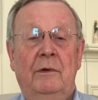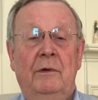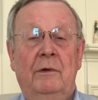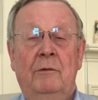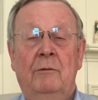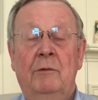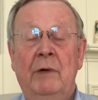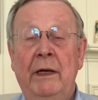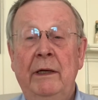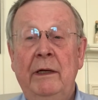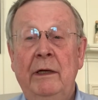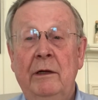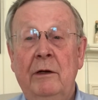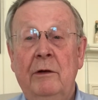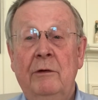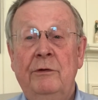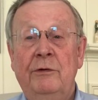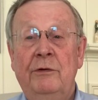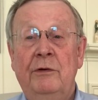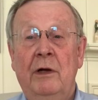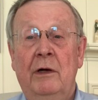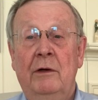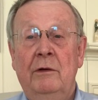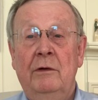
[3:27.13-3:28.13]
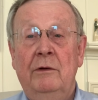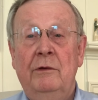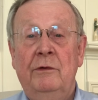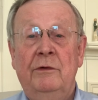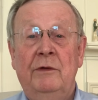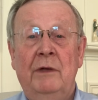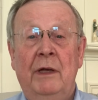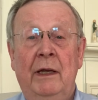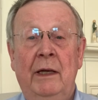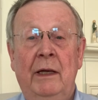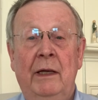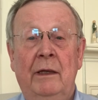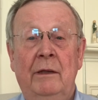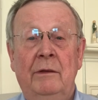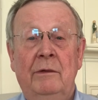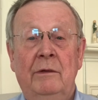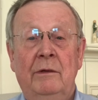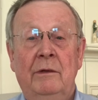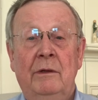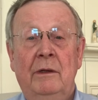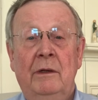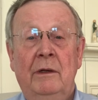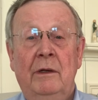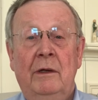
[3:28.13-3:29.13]
radio shows and
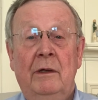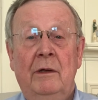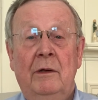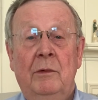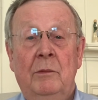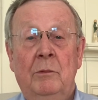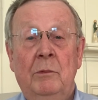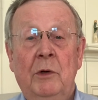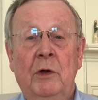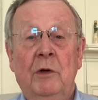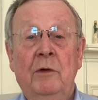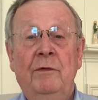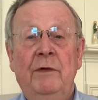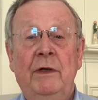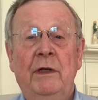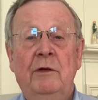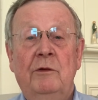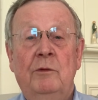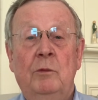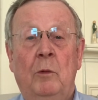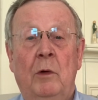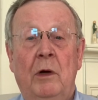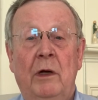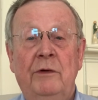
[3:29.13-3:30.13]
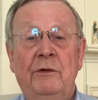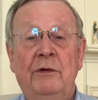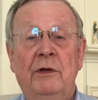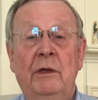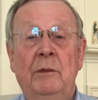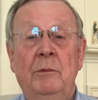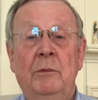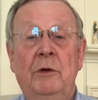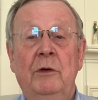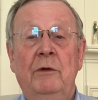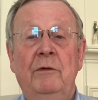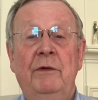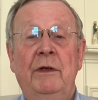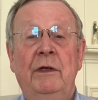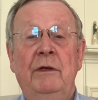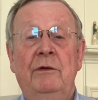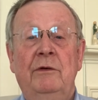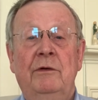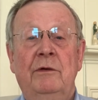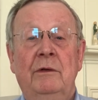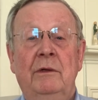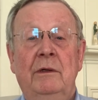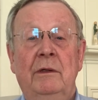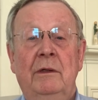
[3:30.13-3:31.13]
movies, watching
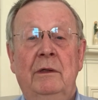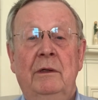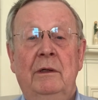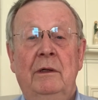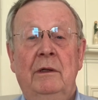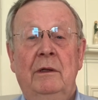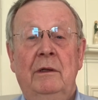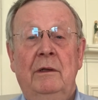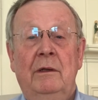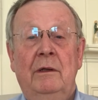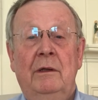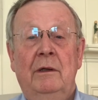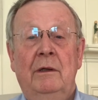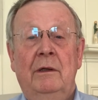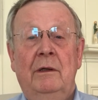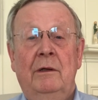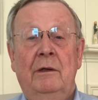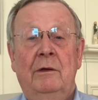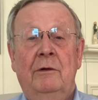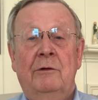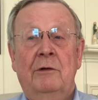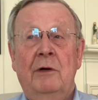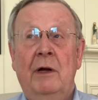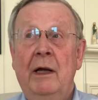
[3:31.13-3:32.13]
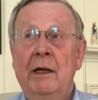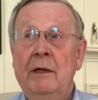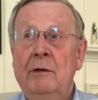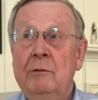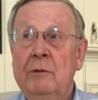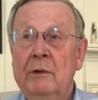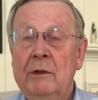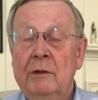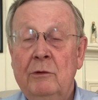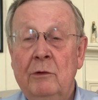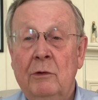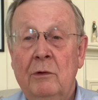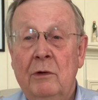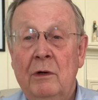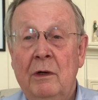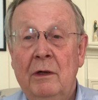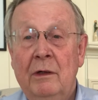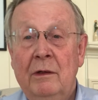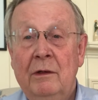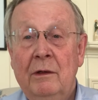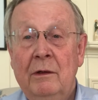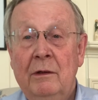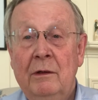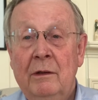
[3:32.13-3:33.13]
movies, trying to
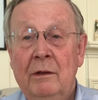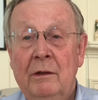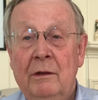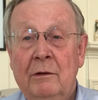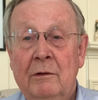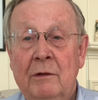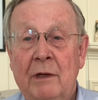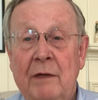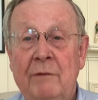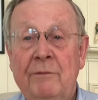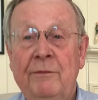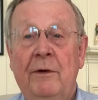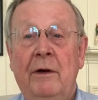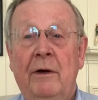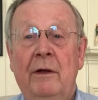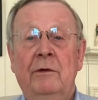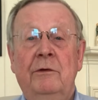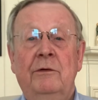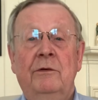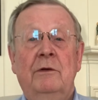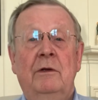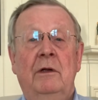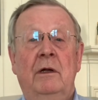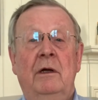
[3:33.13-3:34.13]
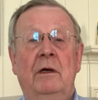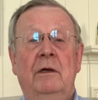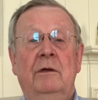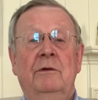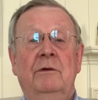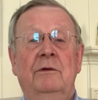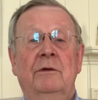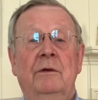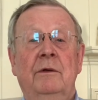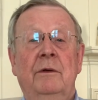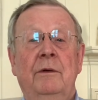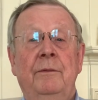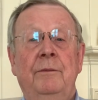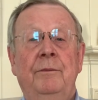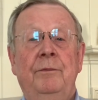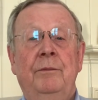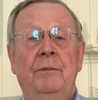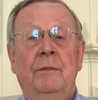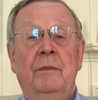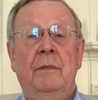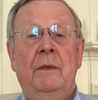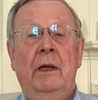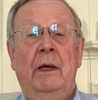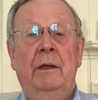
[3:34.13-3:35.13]
ignore grandfather's clocks
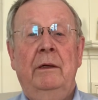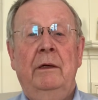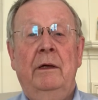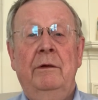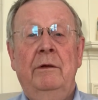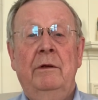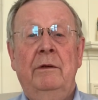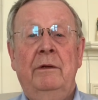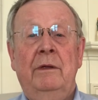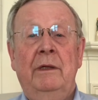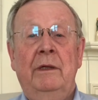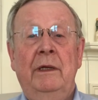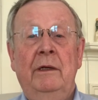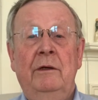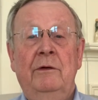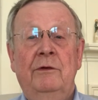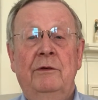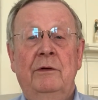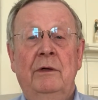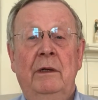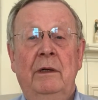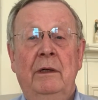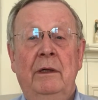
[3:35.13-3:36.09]
and other things